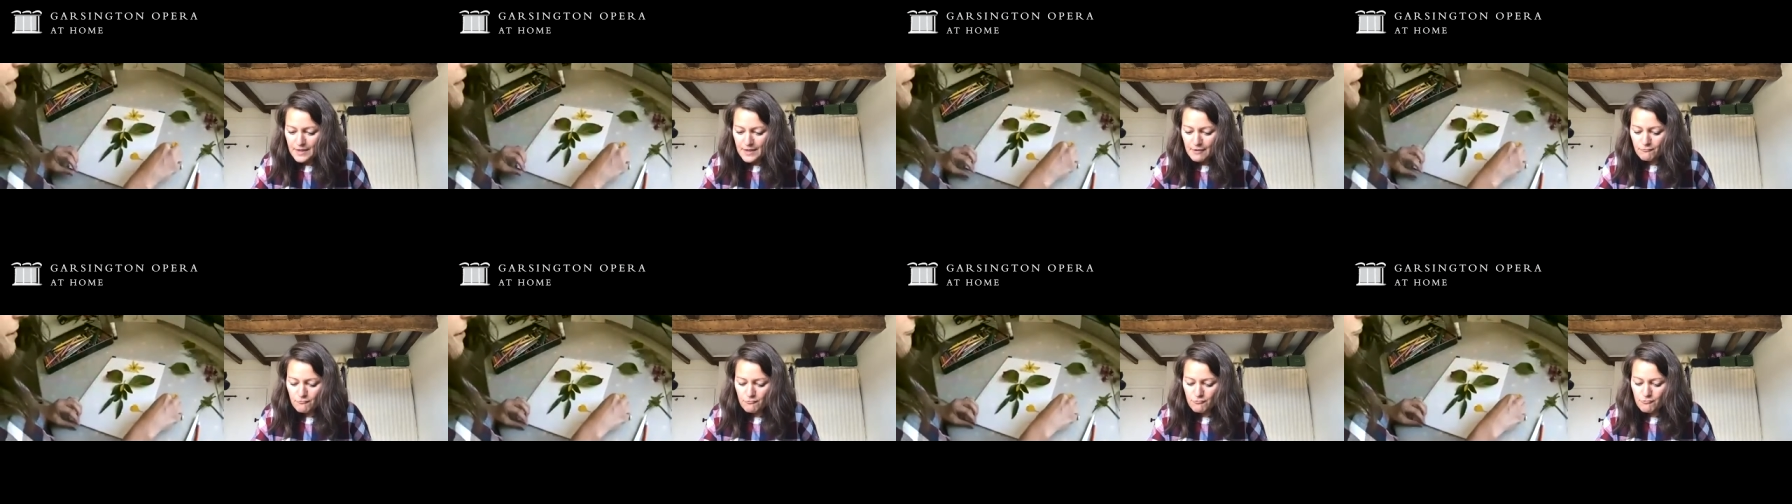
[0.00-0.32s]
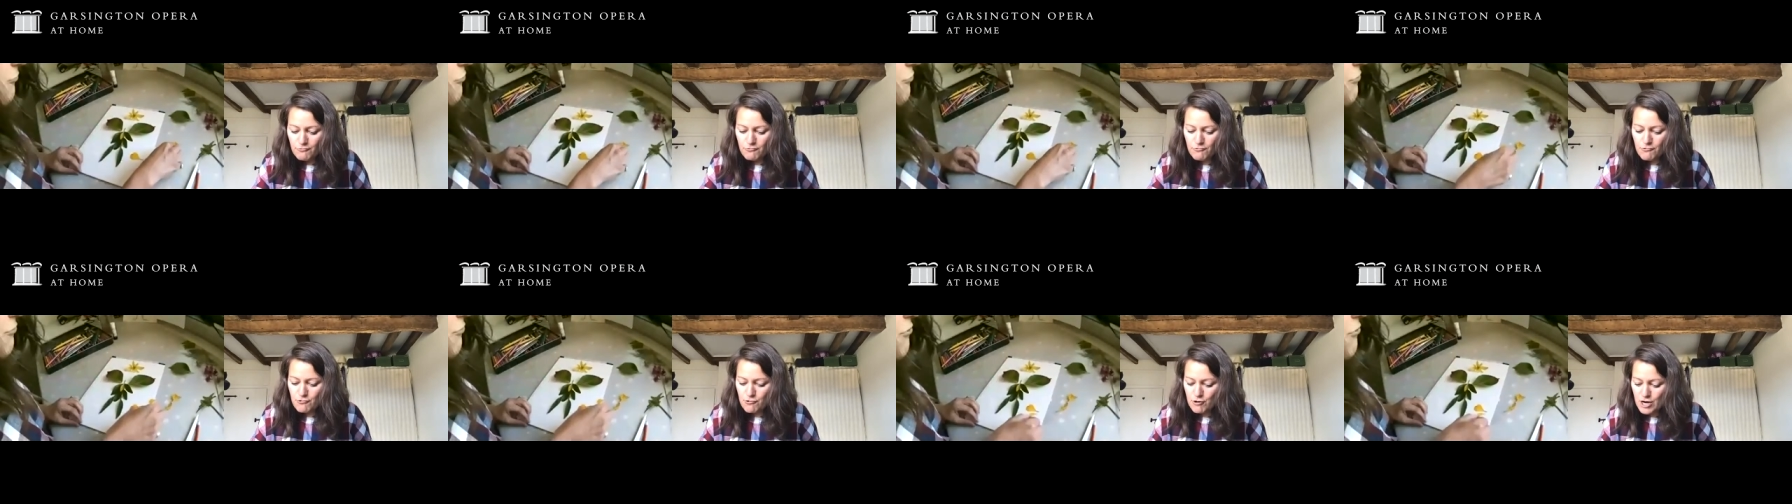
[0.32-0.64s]

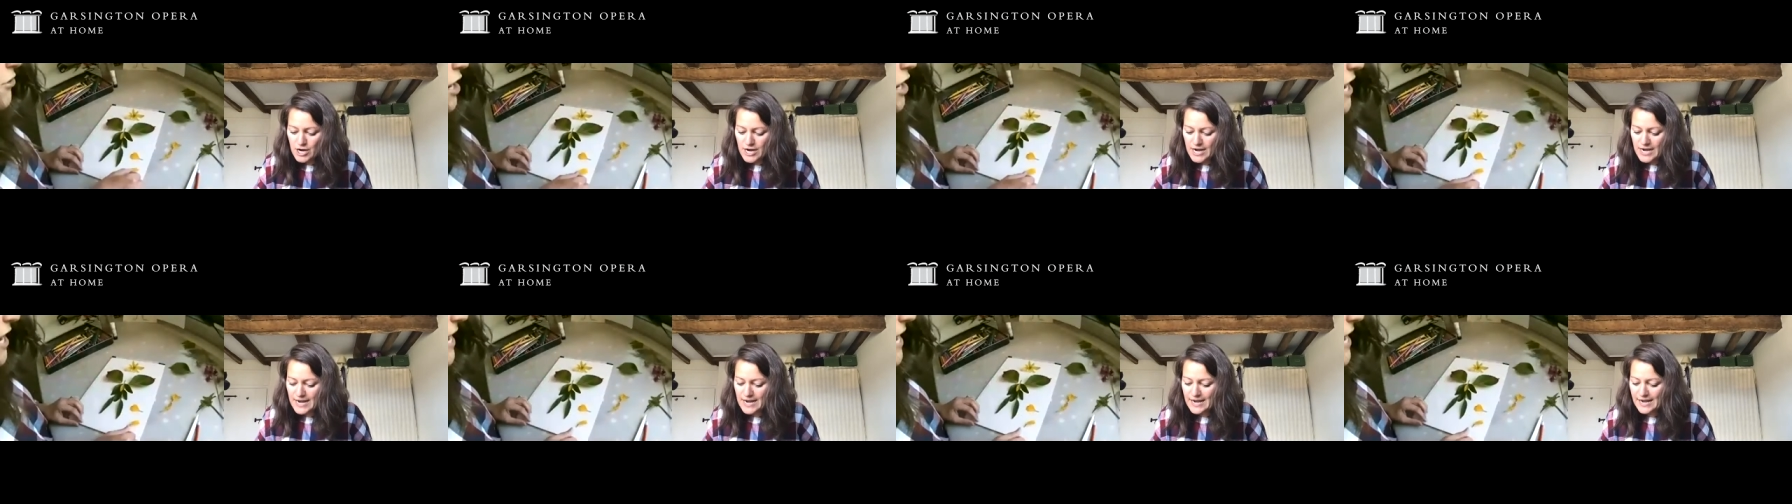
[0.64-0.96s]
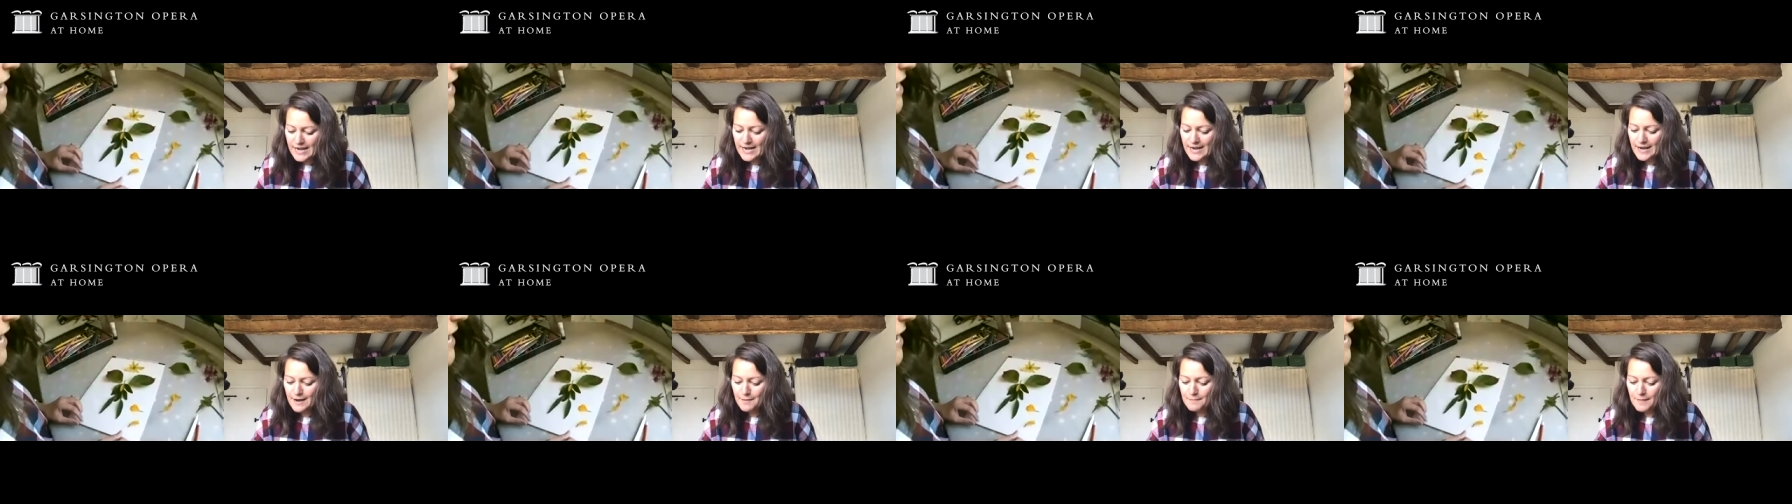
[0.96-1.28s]

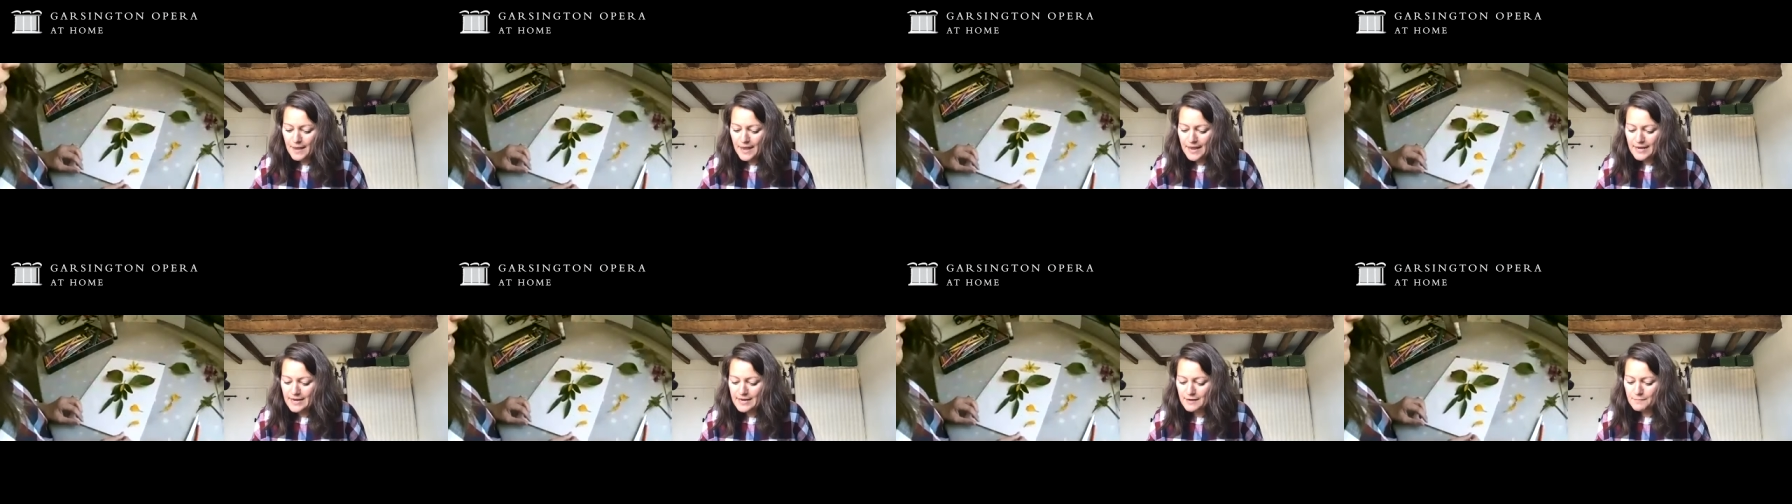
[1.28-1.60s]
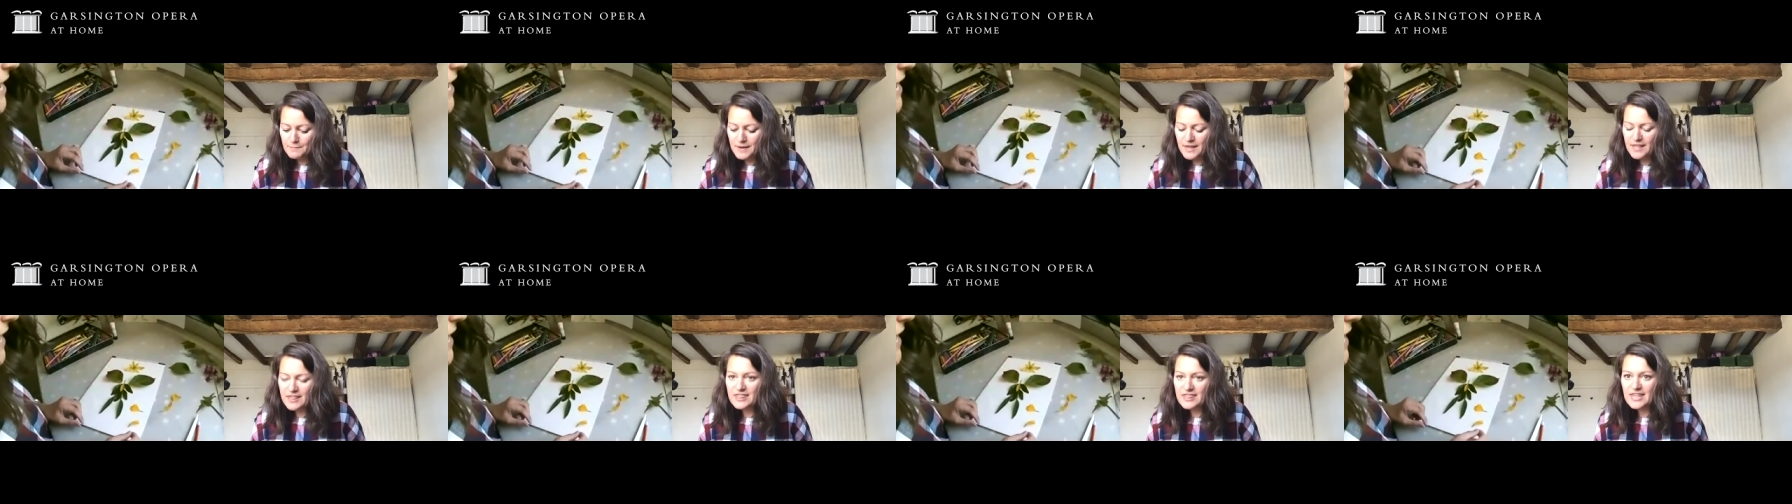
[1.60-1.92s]
really make
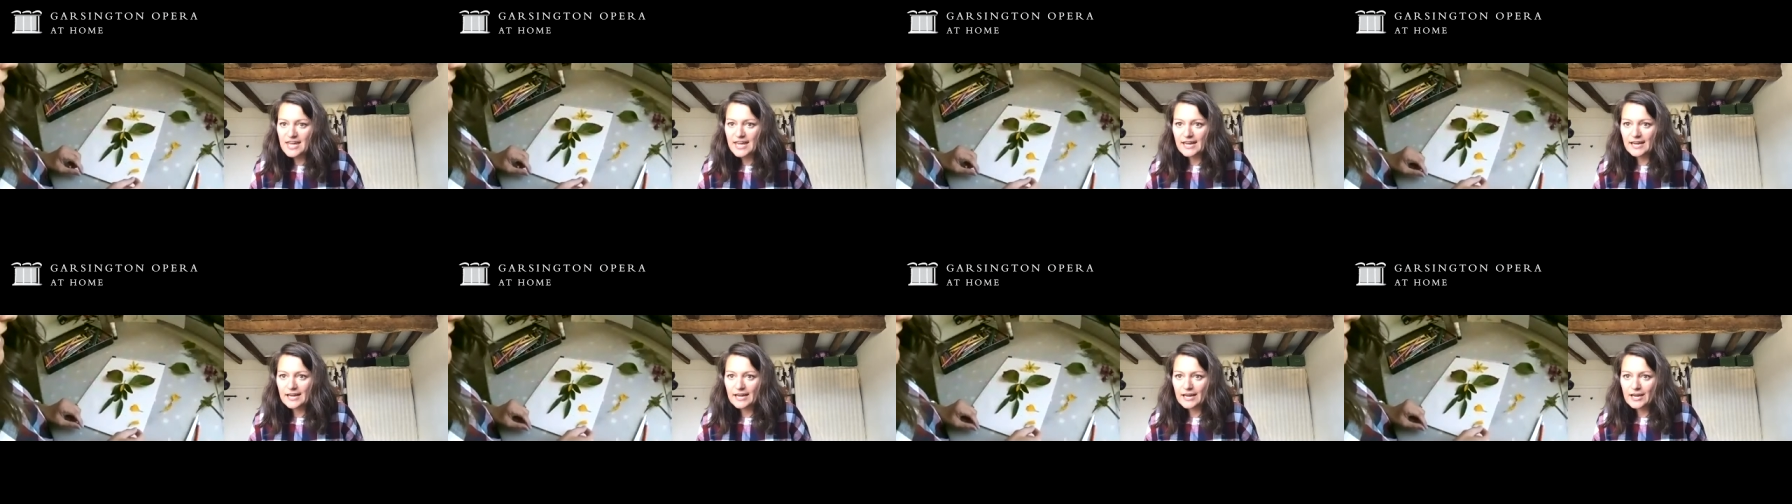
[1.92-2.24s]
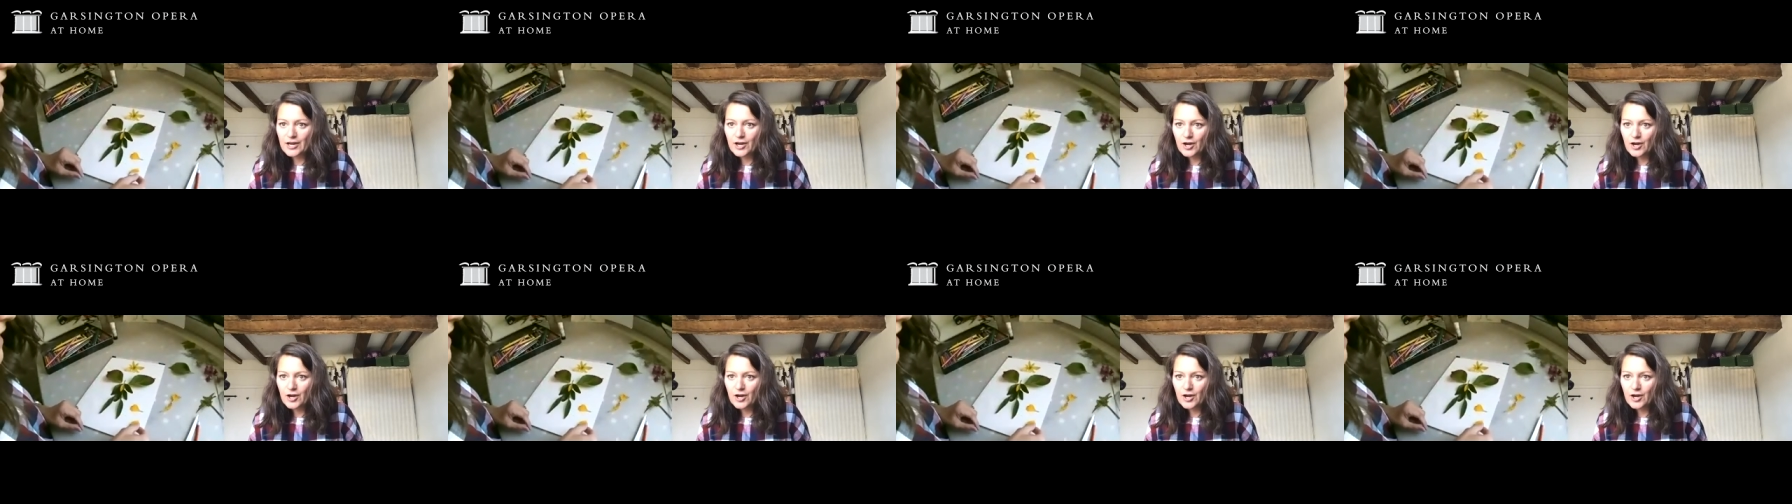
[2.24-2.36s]
me think